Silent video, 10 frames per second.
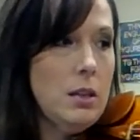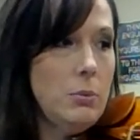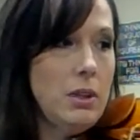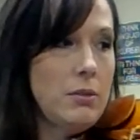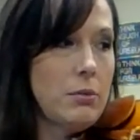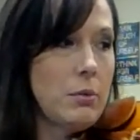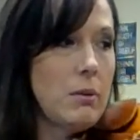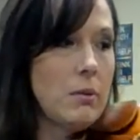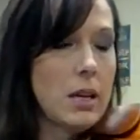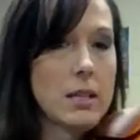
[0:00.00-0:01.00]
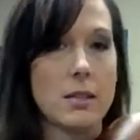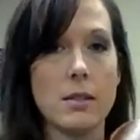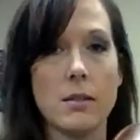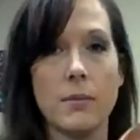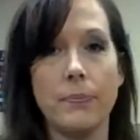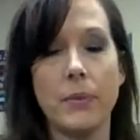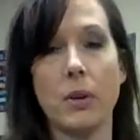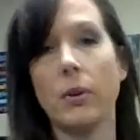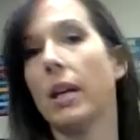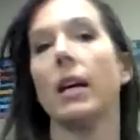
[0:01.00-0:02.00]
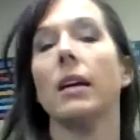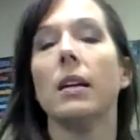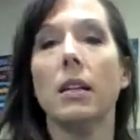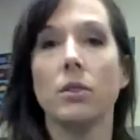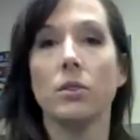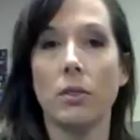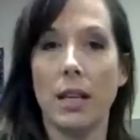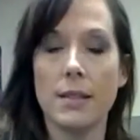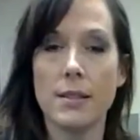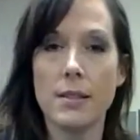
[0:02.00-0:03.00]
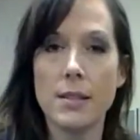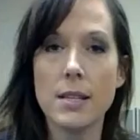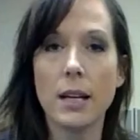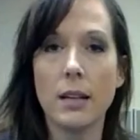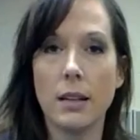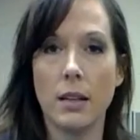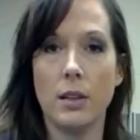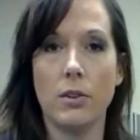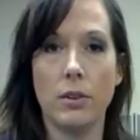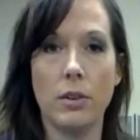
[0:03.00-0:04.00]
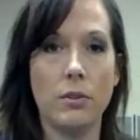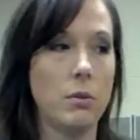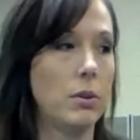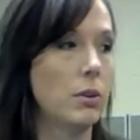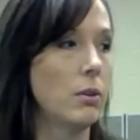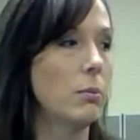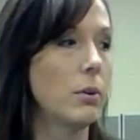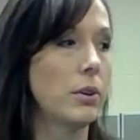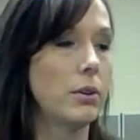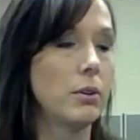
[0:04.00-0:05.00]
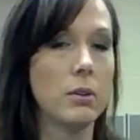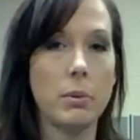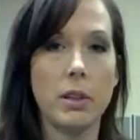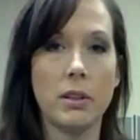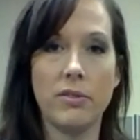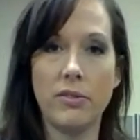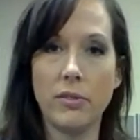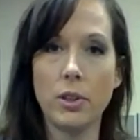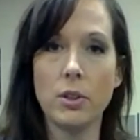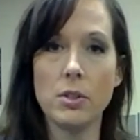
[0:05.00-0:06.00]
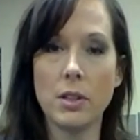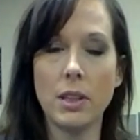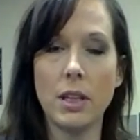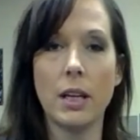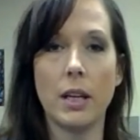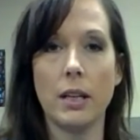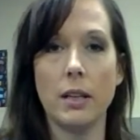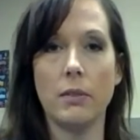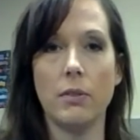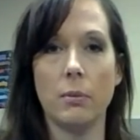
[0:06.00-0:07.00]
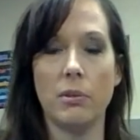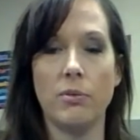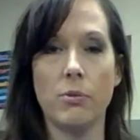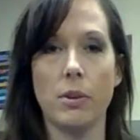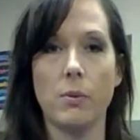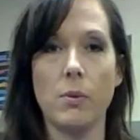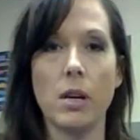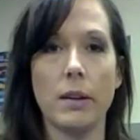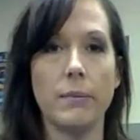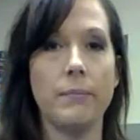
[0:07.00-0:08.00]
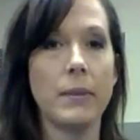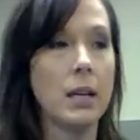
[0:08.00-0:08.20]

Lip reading: And we have 3 rests. Okay, so that's the second thing you're going to do on your homework. You're going to play the first line of number 41.